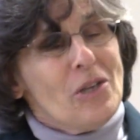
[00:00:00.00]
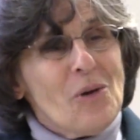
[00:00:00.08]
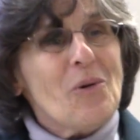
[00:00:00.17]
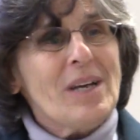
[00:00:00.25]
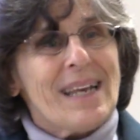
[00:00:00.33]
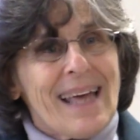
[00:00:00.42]

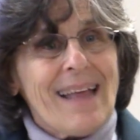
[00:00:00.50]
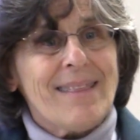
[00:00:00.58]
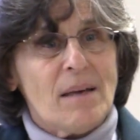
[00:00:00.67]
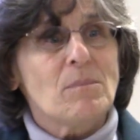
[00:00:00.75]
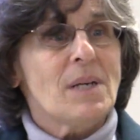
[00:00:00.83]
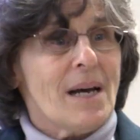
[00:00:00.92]
you can get
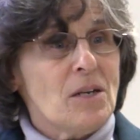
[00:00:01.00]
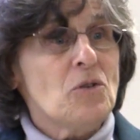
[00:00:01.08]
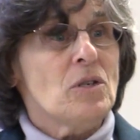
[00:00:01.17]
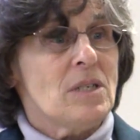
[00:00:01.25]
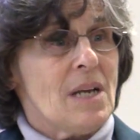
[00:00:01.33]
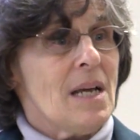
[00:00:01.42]
them to
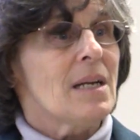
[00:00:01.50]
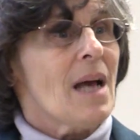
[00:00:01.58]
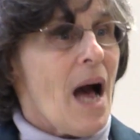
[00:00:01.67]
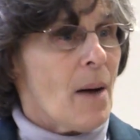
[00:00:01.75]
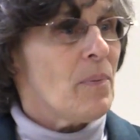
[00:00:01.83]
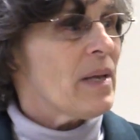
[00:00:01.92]
understand
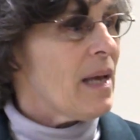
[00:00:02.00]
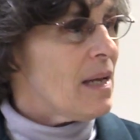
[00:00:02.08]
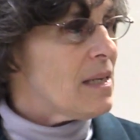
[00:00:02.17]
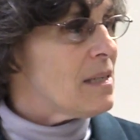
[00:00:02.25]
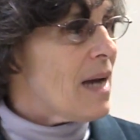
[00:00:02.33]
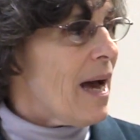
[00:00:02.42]

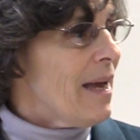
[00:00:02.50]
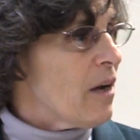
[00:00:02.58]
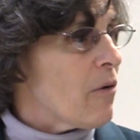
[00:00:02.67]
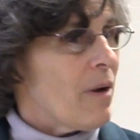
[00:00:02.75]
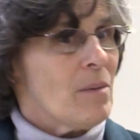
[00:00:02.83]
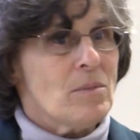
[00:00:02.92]
complicated
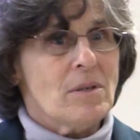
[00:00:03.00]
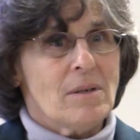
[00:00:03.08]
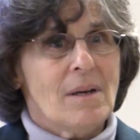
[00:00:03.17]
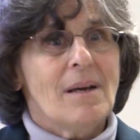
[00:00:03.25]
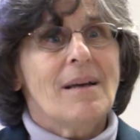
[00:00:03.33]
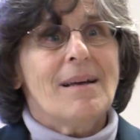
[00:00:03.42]
diagrams.
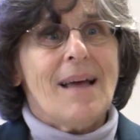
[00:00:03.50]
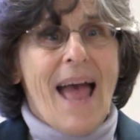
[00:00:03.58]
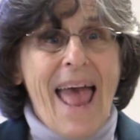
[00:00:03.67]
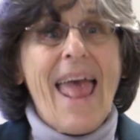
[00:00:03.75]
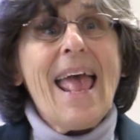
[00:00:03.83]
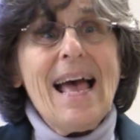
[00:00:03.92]

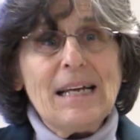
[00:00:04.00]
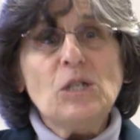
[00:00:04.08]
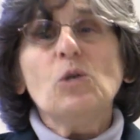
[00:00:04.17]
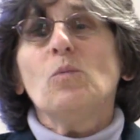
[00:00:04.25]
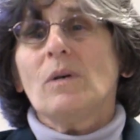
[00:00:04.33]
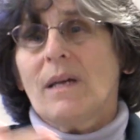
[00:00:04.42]
And
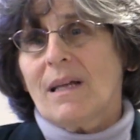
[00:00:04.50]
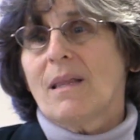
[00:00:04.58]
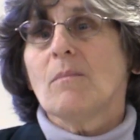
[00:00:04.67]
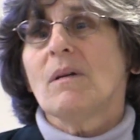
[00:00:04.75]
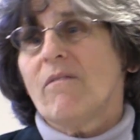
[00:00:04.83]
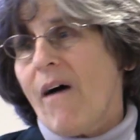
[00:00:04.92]
you will get
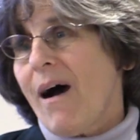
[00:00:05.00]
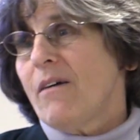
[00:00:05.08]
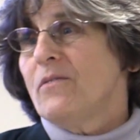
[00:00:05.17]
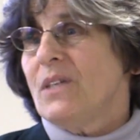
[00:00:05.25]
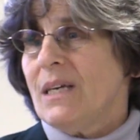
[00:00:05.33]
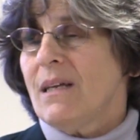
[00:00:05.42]
them
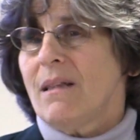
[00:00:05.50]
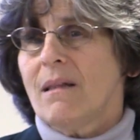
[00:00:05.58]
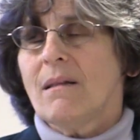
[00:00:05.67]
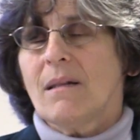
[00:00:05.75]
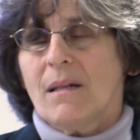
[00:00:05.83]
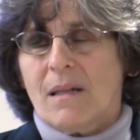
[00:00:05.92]
involved
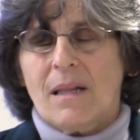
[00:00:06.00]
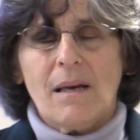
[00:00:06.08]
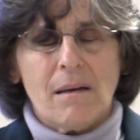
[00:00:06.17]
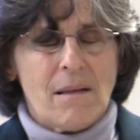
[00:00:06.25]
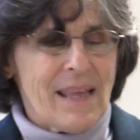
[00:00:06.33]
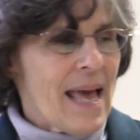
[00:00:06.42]
in
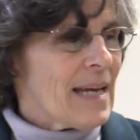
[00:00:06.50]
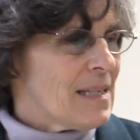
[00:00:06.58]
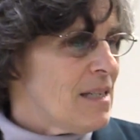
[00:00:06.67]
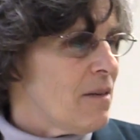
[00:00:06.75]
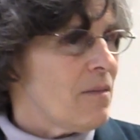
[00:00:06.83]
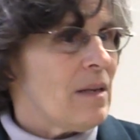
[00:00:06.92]
the
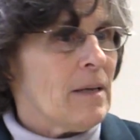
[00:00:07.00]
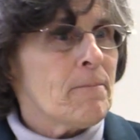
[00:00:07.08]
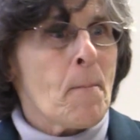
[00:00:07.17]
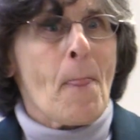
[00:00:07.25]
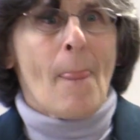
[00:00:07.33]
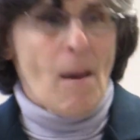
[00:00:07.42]
activity.
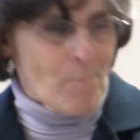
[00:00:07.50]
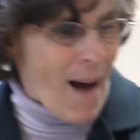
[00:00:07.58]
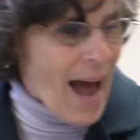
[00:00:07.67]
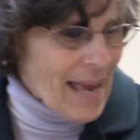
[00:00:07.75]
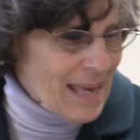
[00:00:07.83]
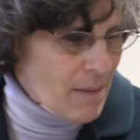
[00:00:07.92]
My